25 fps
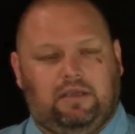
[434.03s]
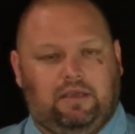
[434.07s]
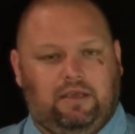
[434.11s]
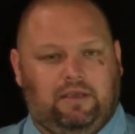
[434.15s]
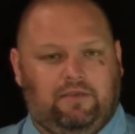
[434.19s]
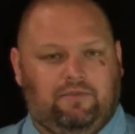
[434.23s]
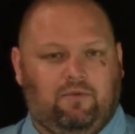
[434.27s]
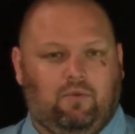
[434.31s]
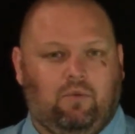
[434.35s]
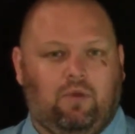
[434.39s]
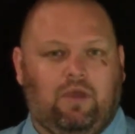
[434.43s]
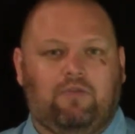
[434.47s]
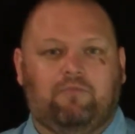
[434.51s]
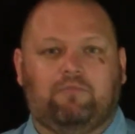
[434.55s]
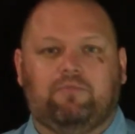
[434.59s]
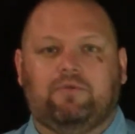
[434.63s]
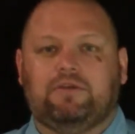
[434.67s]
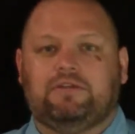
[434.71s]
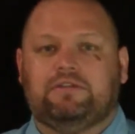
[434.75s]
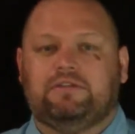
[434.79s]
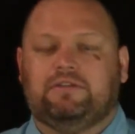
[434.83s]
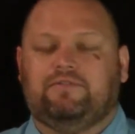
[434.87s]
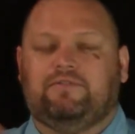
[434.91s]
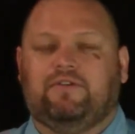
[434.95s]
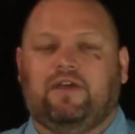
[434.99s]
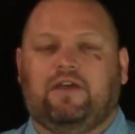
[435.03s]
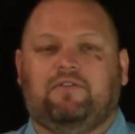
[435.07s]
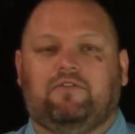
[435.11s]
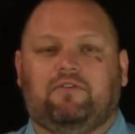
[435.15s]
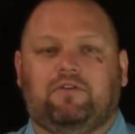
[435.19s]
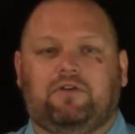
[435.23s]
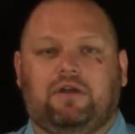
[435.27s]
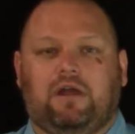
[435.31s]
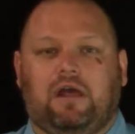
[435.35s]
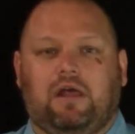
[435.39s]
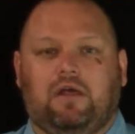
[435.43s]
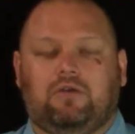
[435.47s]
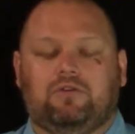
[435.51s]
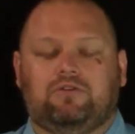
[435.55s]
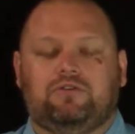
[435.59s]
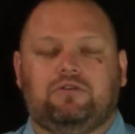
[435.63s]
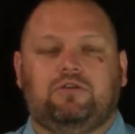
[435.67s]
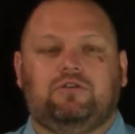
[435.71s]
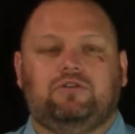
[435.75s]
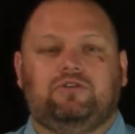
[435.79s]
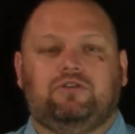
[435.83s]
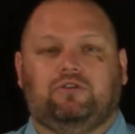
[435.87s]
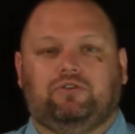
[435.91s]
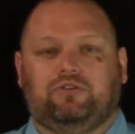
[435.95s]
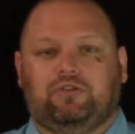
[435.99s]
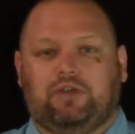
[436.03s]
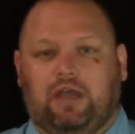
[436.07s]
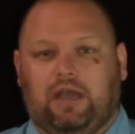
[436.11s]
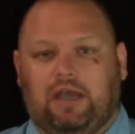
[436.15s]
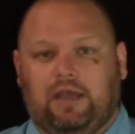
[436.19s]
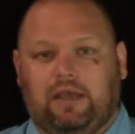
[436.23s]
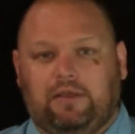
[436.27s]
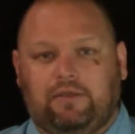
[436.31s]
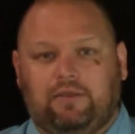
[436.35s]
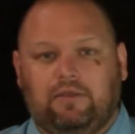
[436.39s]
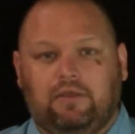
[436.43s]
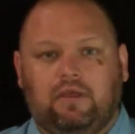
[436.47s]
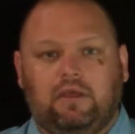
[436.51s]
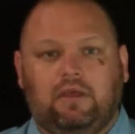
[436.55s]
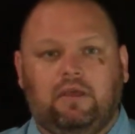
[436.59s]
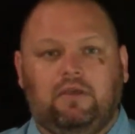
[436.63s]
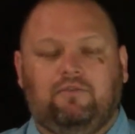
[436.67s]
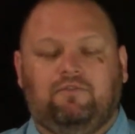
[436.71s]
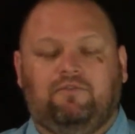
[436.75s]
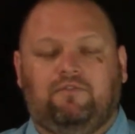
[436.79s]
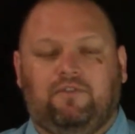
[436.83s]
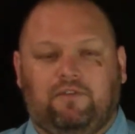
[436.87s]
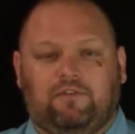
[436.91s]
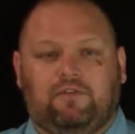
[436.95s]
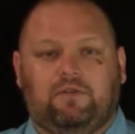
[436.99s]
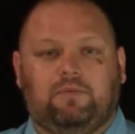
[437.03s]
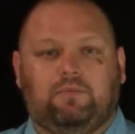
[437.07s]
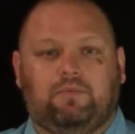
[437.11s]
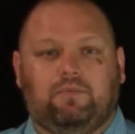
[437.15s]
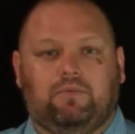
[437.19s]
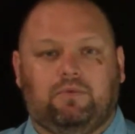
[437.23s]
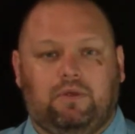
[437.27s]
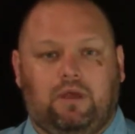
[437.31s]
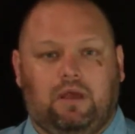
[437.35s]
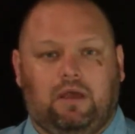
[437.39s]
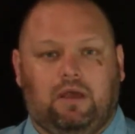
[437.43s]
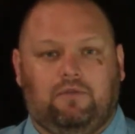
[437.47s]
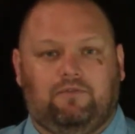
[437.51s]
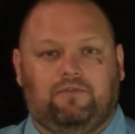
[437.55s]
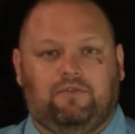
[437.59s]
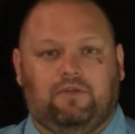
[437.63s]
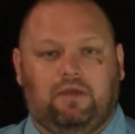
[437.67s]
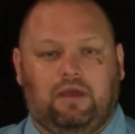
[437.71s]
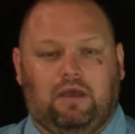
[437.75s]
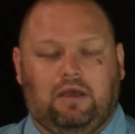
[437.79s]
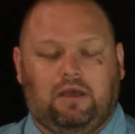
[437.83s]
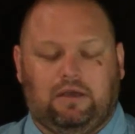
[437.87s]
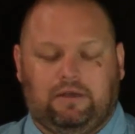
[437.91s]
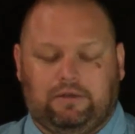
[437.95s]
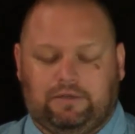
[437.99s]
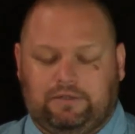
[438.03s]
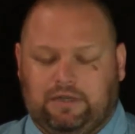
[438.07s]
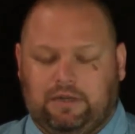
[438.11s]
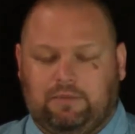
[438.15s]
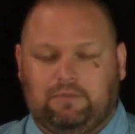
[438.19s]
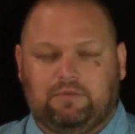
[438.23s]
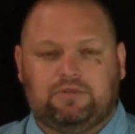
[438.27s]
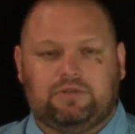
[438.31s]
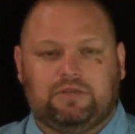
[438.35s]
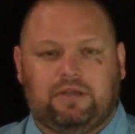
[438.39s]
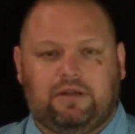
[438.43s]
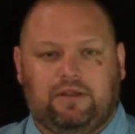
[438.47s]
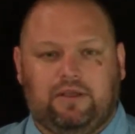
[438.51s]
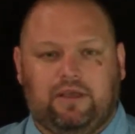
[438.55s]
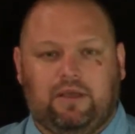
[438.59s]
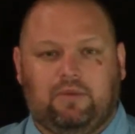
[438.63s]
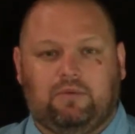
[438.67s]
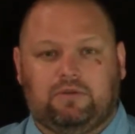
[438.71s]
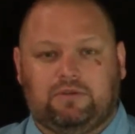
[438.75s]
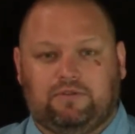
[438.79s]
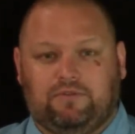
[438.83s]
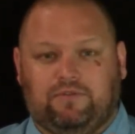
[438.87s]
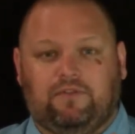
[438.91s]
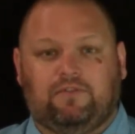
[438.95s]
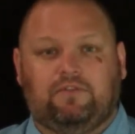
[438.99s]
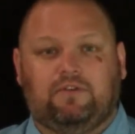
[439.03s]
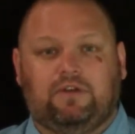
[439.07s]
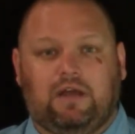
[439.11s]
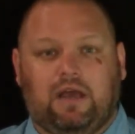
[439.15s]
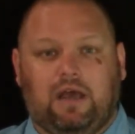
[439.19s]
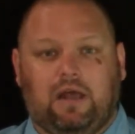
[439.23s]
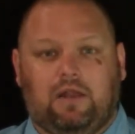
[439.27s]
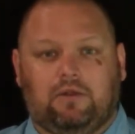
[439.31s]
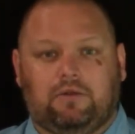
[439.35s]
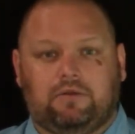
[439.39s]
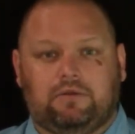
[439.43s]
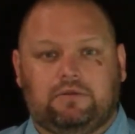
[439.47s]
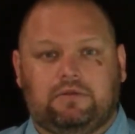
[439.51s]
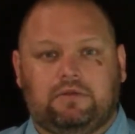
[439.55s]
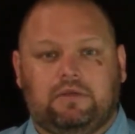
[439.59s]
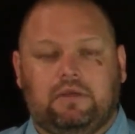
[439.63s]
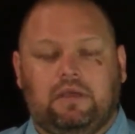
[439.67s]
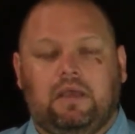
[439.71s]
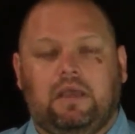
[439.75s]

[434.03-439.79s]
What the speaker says: if a wife brings in $500, she'll tithe 10% of that, which is $50.